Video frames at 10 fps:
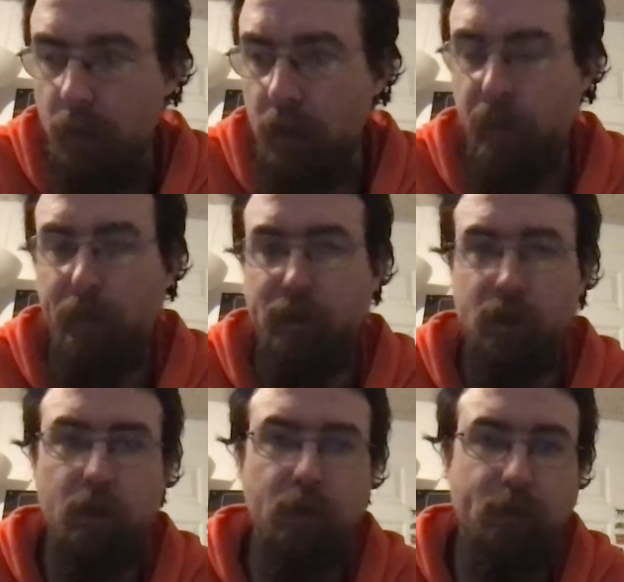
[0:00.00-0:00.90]
how much I
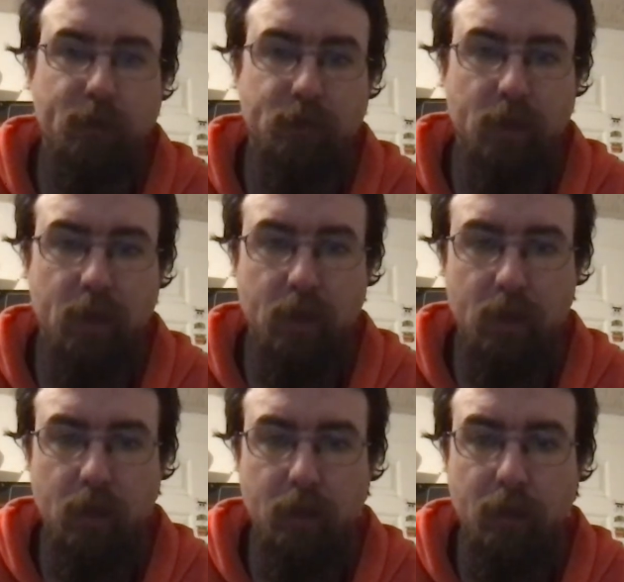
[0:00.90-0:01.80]
love the first
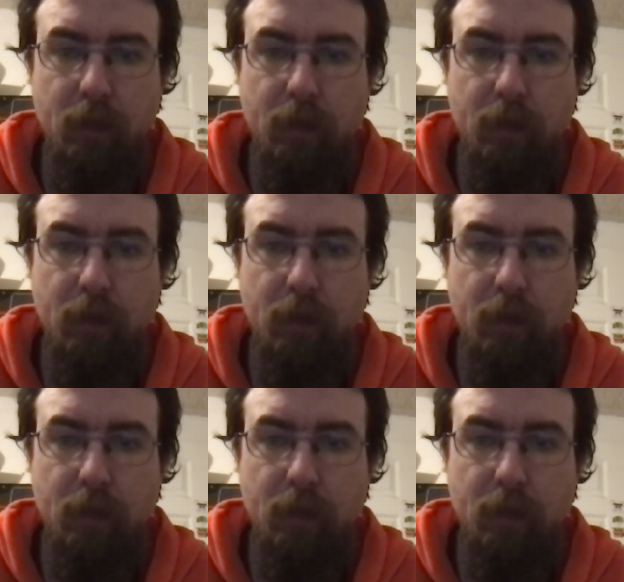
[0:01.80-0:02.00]
game.